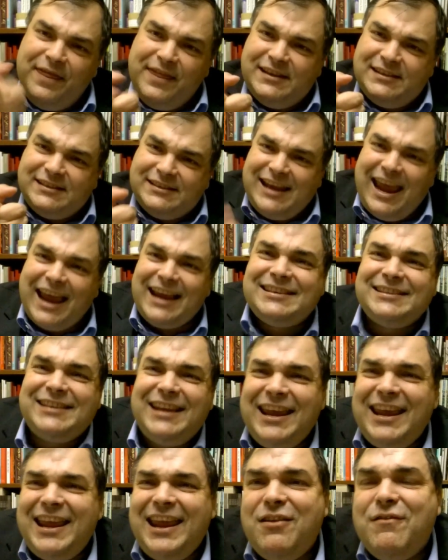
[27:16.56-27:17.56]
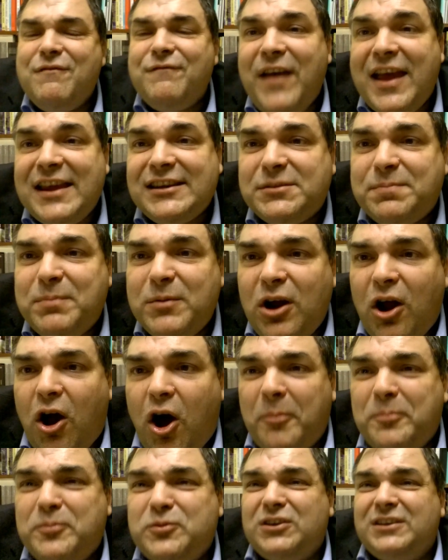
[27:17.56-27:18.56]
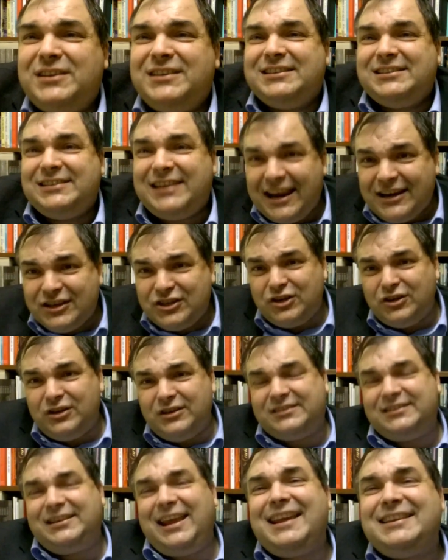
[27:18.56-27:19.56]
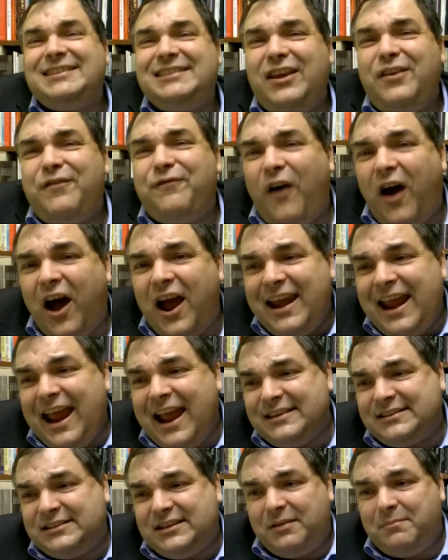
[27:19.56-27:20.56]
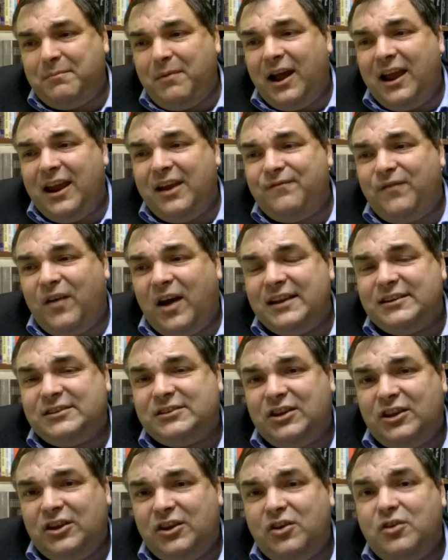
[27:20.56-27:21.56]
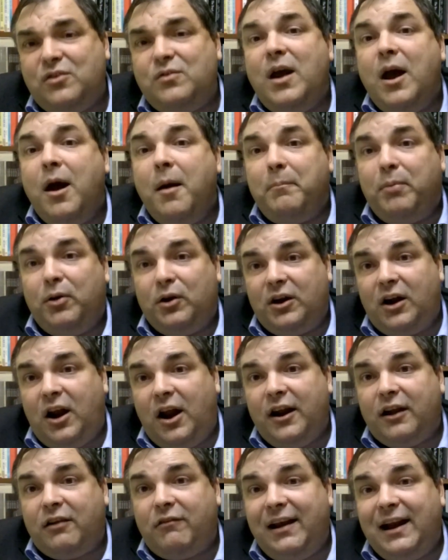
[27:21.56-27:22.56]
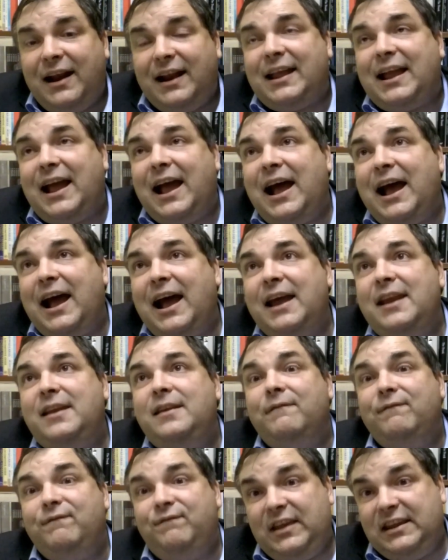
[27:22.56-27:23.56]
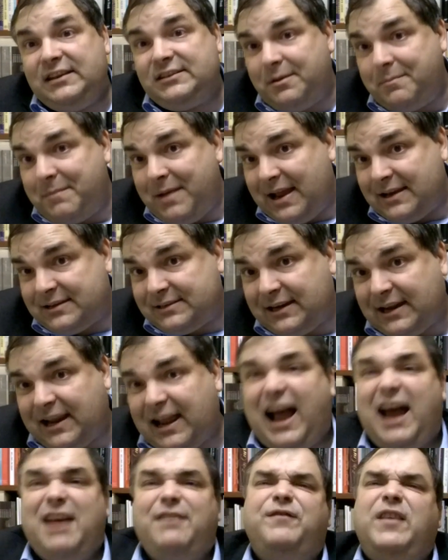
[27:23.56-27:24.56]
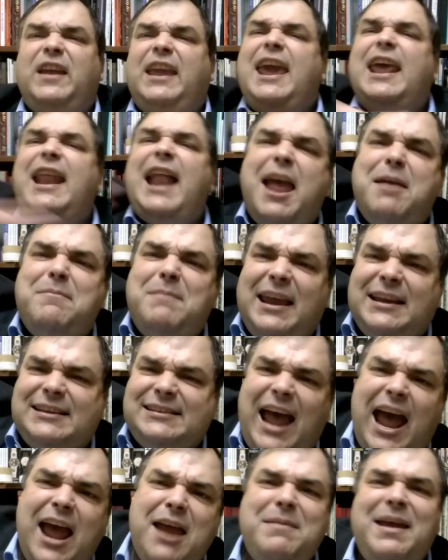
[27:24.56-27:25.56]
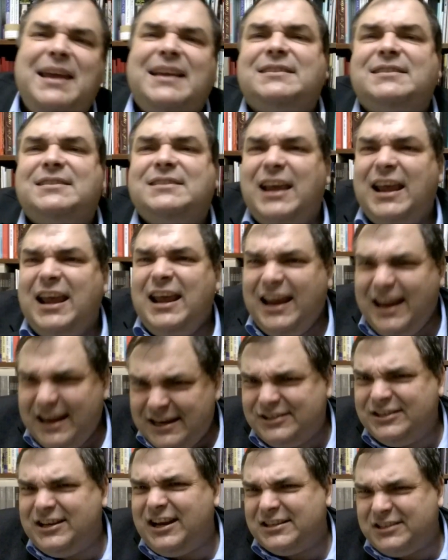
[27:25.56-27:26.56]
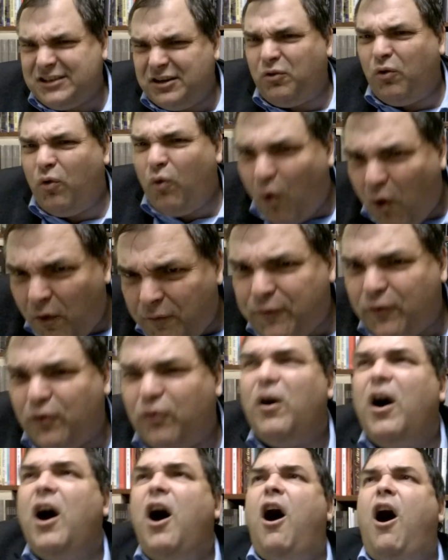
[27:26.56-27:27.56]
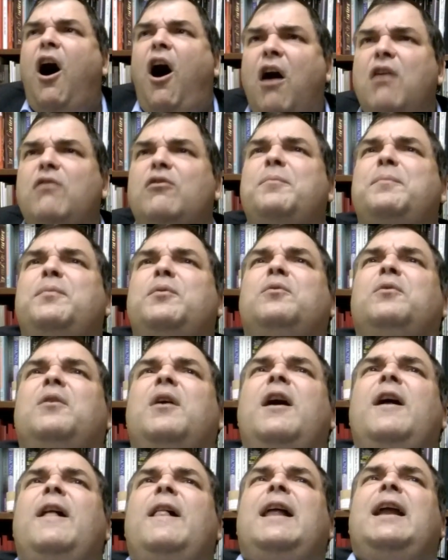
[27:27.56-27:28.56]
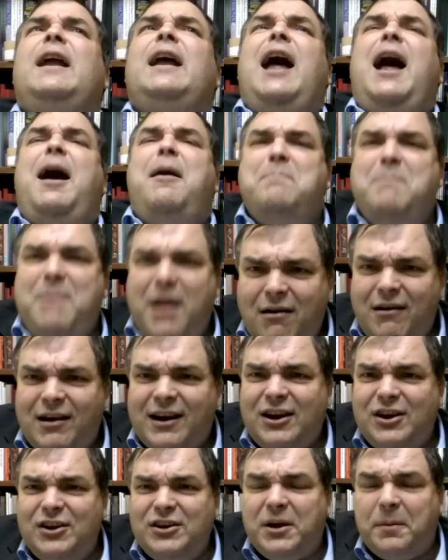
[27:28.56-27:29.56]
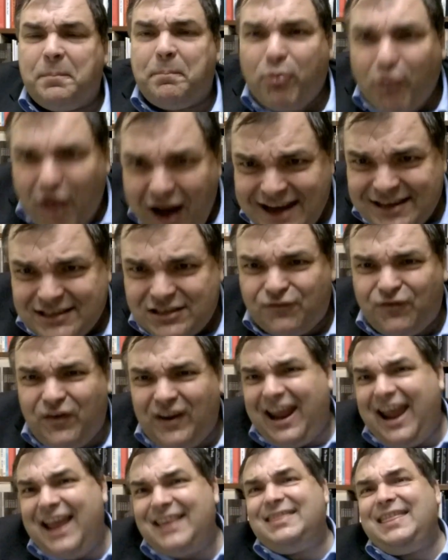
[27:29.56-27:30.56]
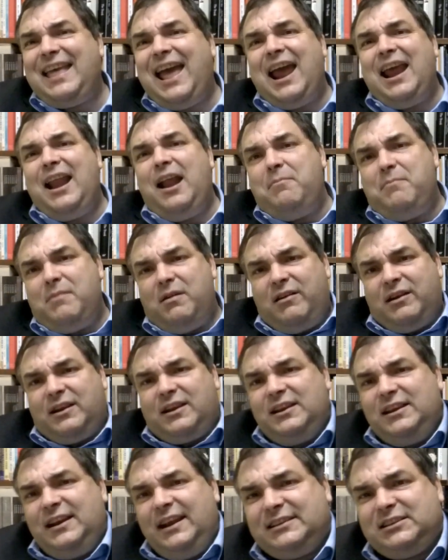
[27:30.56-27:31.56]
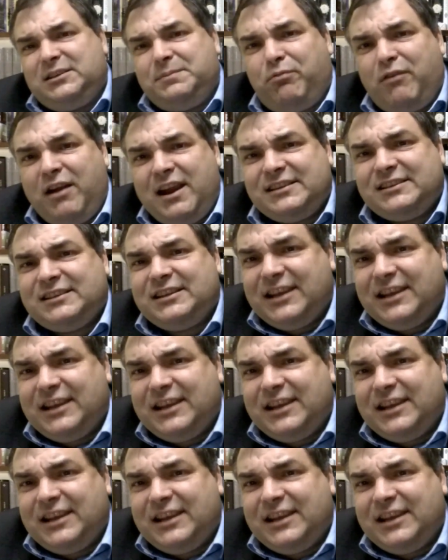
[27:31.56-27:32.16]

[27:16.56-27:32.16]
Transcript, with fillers: Sexy investment options, sexy, sexy financing. My advice to you Put it on a credit card, Visa, MasterCard, forget Amex. Amex is just an awful, horrible, American Depress, forget that. American Express,